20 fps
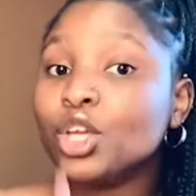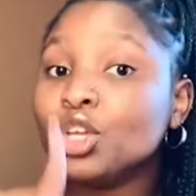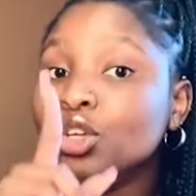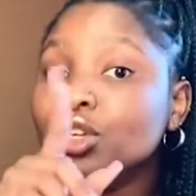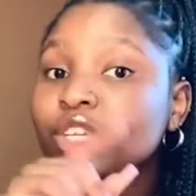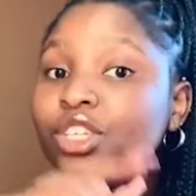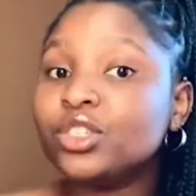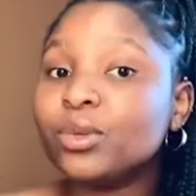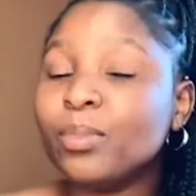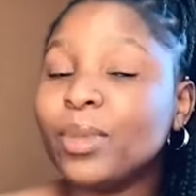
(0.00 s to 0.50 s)
You
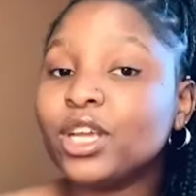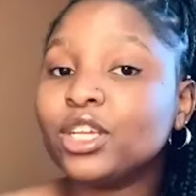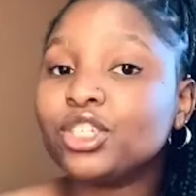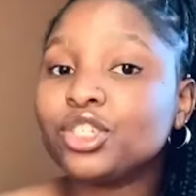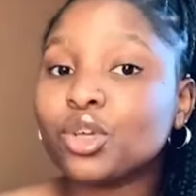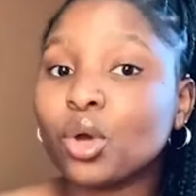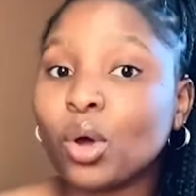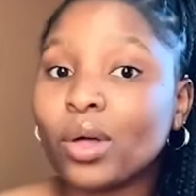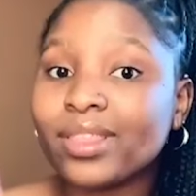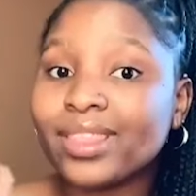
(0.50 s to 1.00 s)
need to make
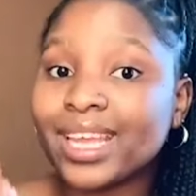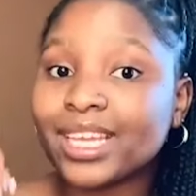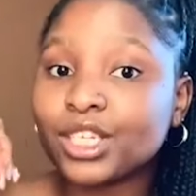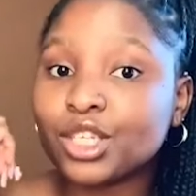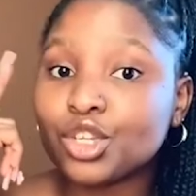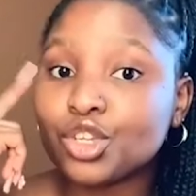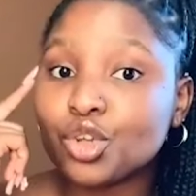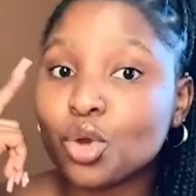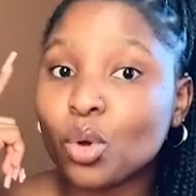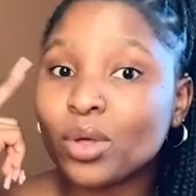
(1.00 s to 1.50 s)
sure
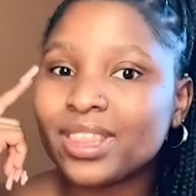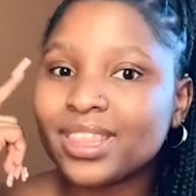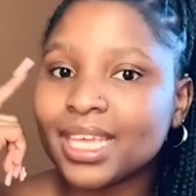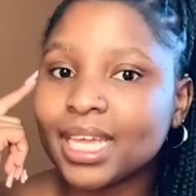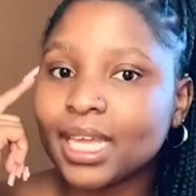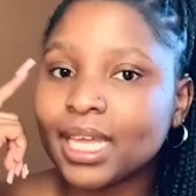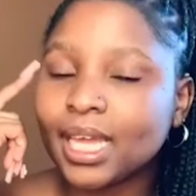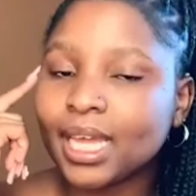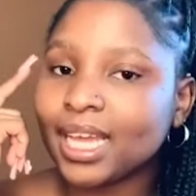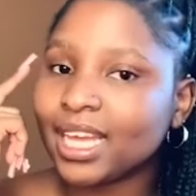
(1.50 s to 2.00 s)
that your
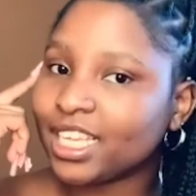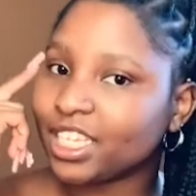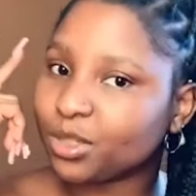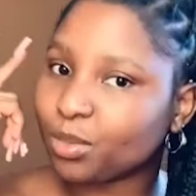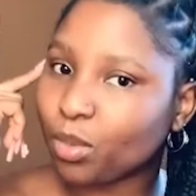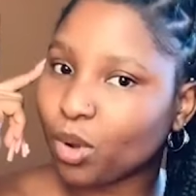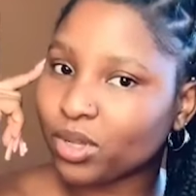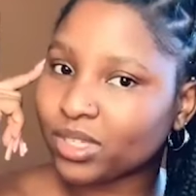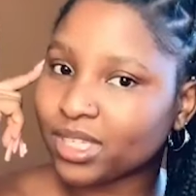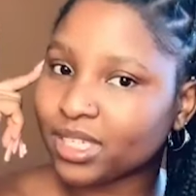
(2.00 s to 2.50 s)
thinking is
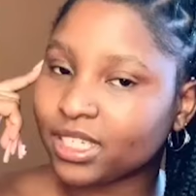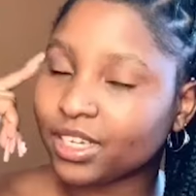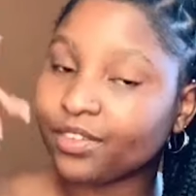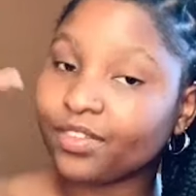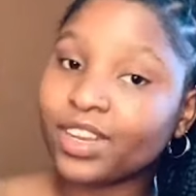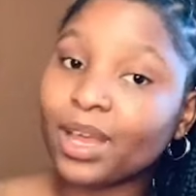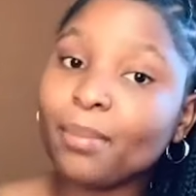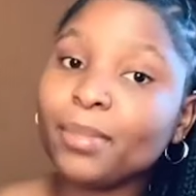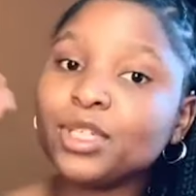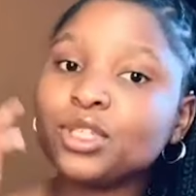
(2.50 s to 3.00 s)
positive.
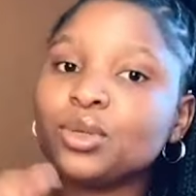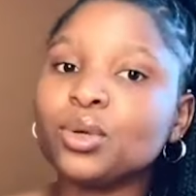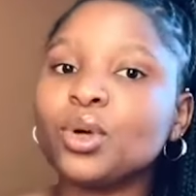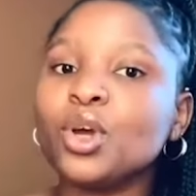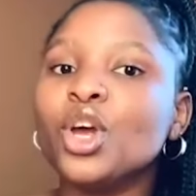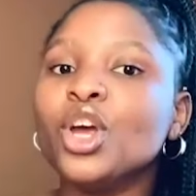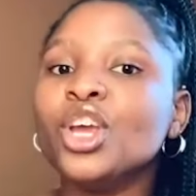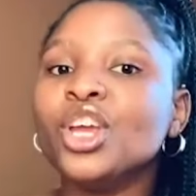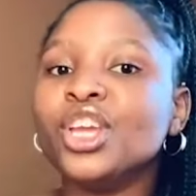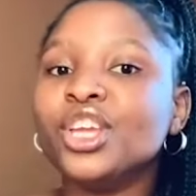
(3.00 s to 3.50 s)
Number two,
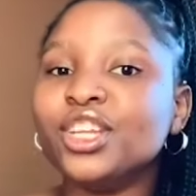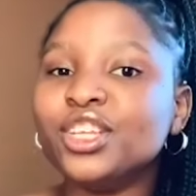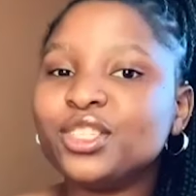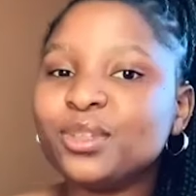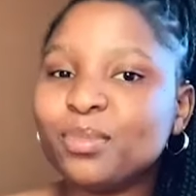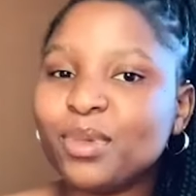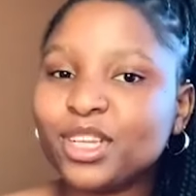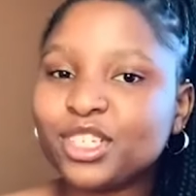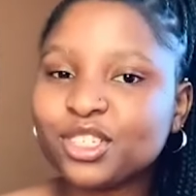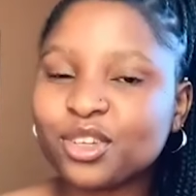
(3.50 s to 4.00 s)
you need
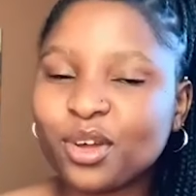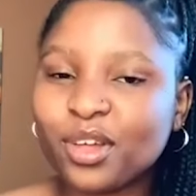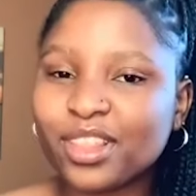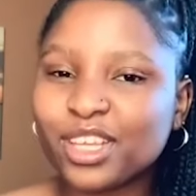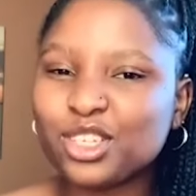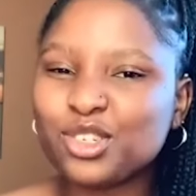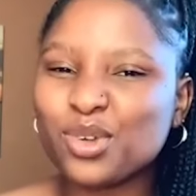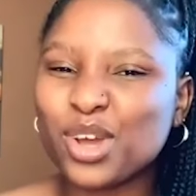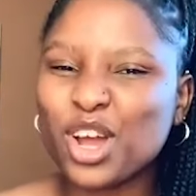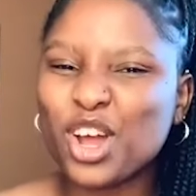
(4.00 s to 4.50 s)
to make sure
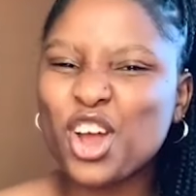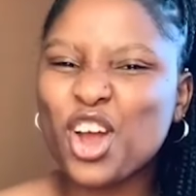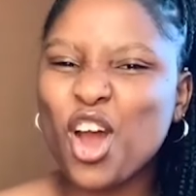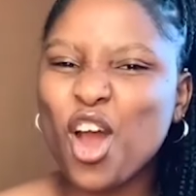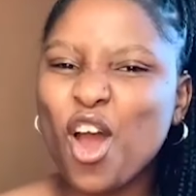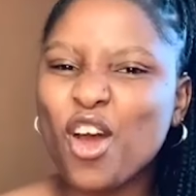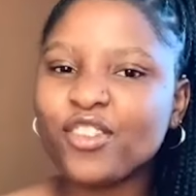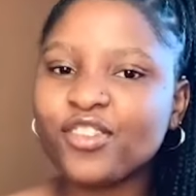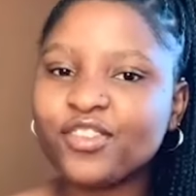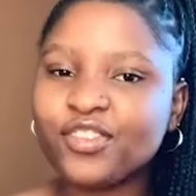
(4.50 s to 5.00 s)
that you are
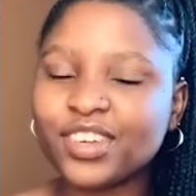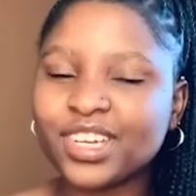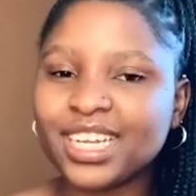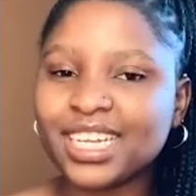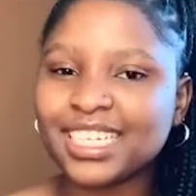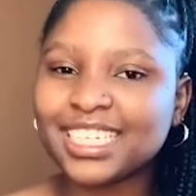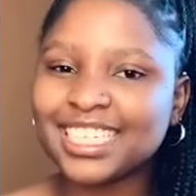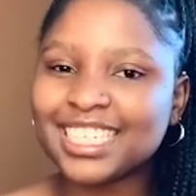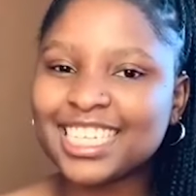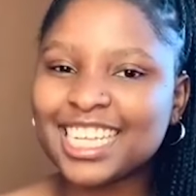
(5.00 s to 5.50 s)

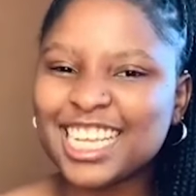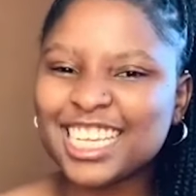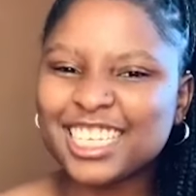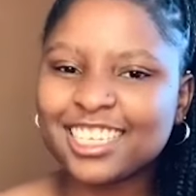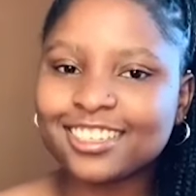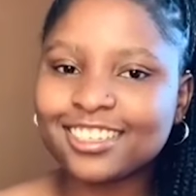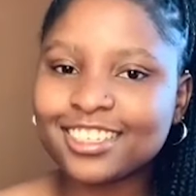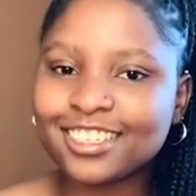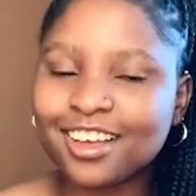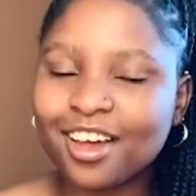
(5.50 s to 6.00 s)
confident in
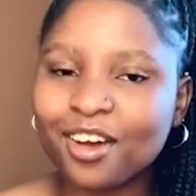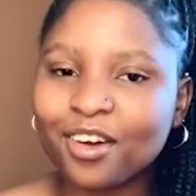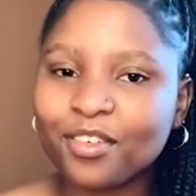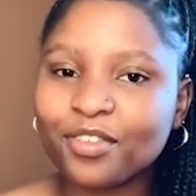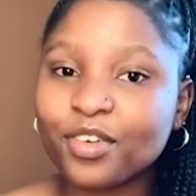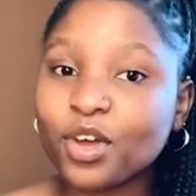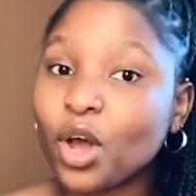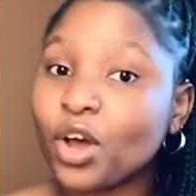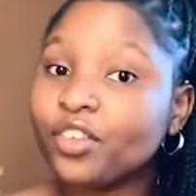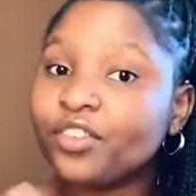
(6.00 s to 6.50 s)

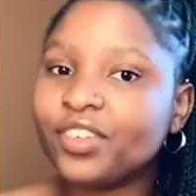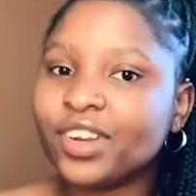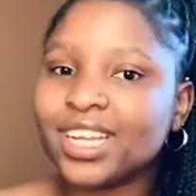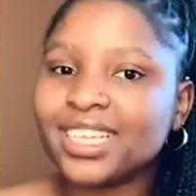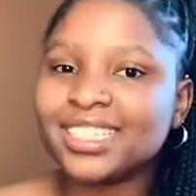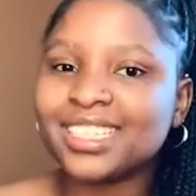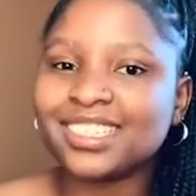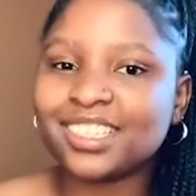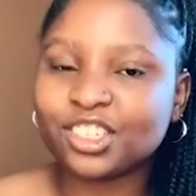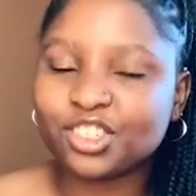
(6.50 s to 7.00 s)
yourself.
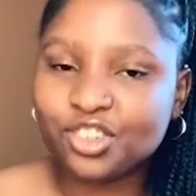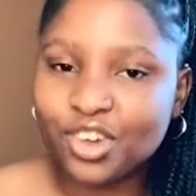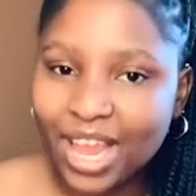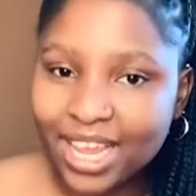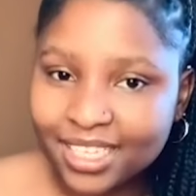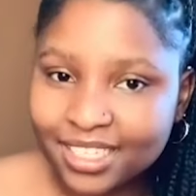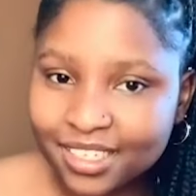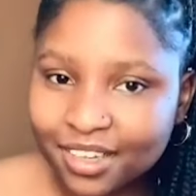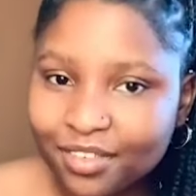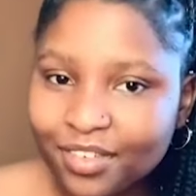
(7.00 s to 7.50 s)
Confidence is
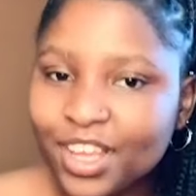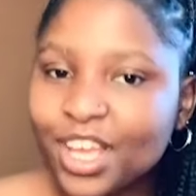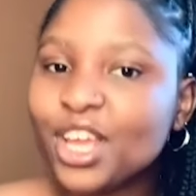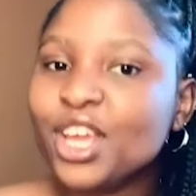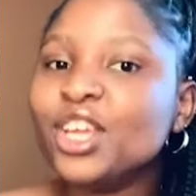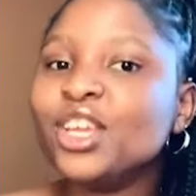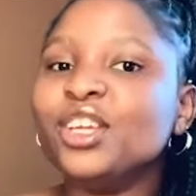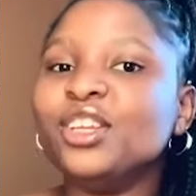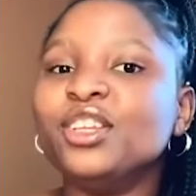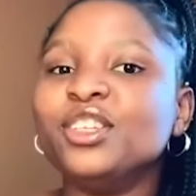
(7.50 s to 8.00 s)
attractive.
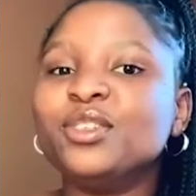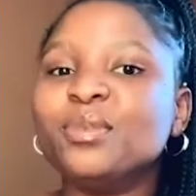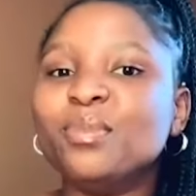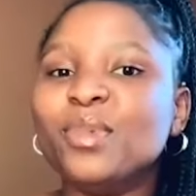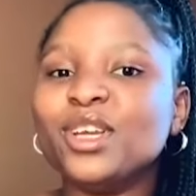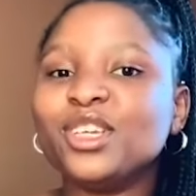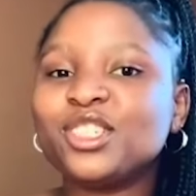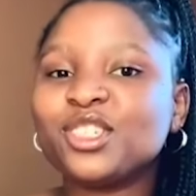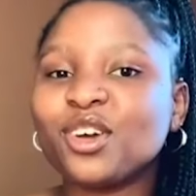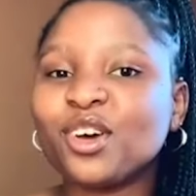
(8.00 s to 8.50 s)
You need to
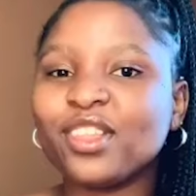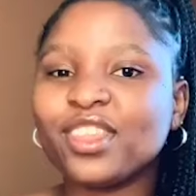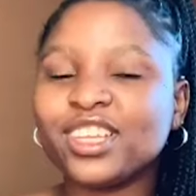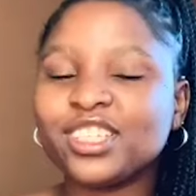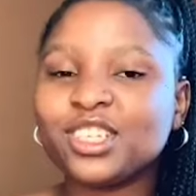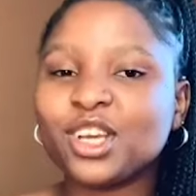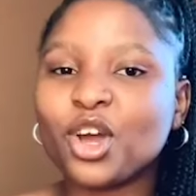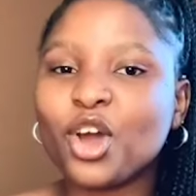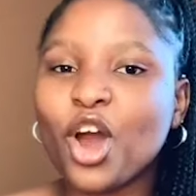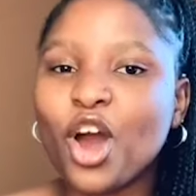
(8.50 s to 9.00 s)
make sure
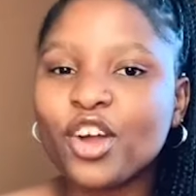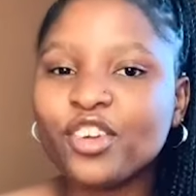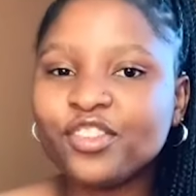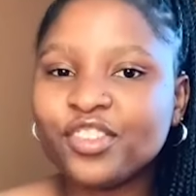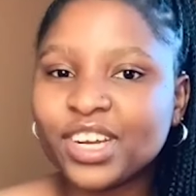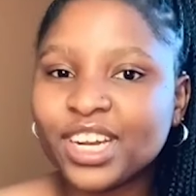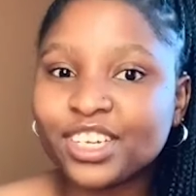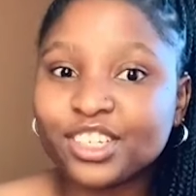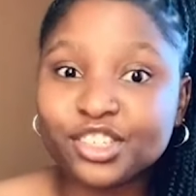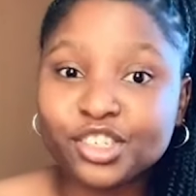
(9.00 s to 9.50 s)
that you're
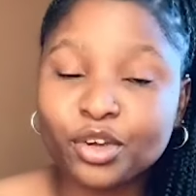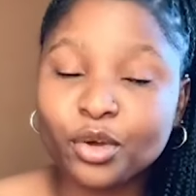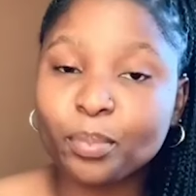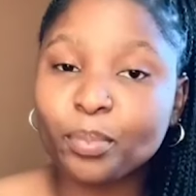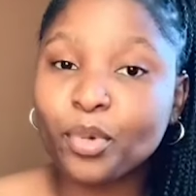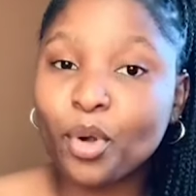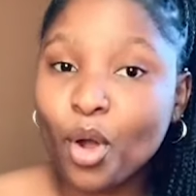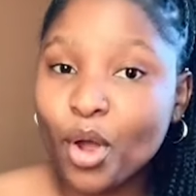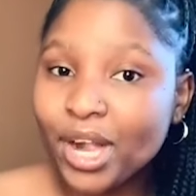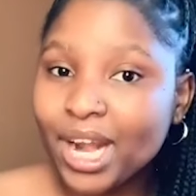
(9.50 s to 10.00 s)
confident in your
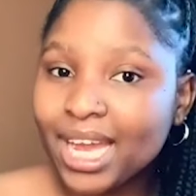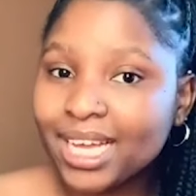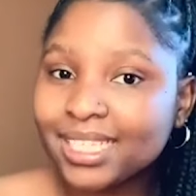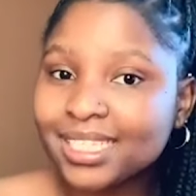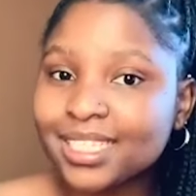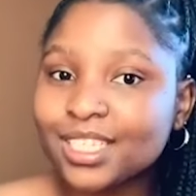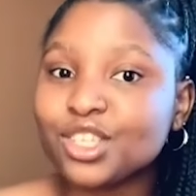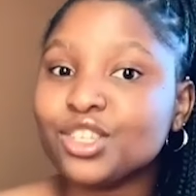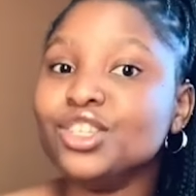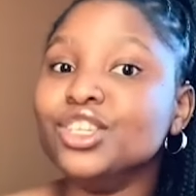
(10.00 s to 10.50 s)

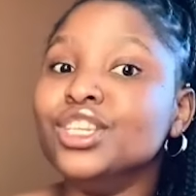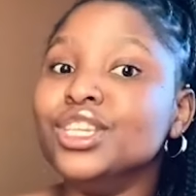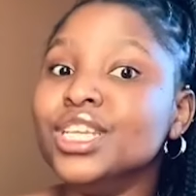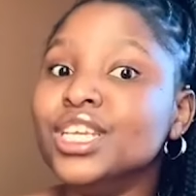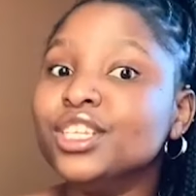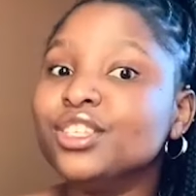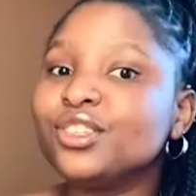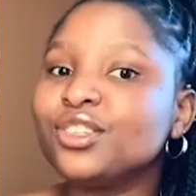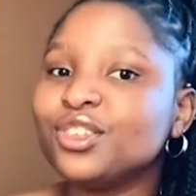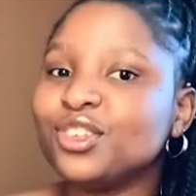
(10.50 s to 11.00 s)
products. You
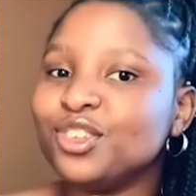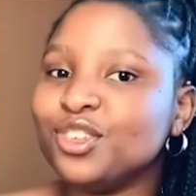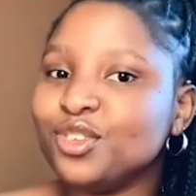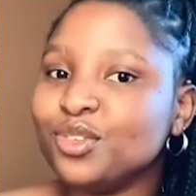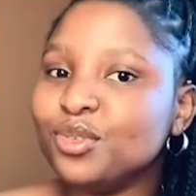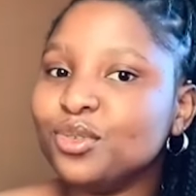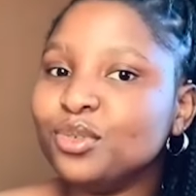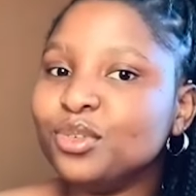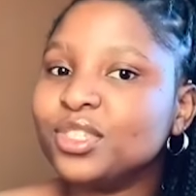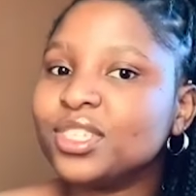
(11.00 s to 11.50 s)
need to
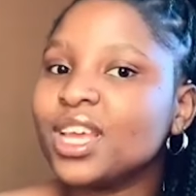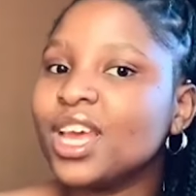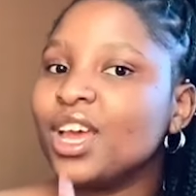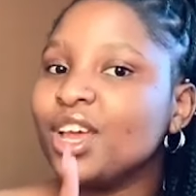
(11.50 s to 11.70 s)
use